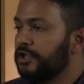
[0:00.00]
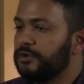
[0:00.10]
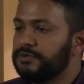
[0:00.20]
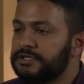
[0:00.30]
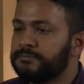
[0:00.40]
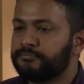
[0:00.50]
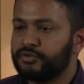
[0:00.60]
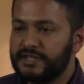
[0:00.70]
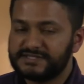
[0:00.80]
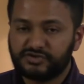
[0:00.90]
You need to
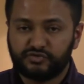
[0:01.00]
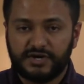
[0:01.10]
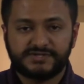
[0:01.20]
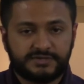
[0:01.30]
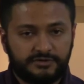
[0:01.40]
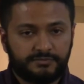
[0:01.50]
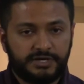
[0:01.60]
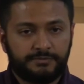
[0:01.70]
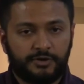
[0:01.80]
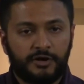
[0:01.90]
place trust in your
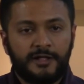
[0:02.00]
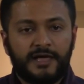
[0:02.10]
people.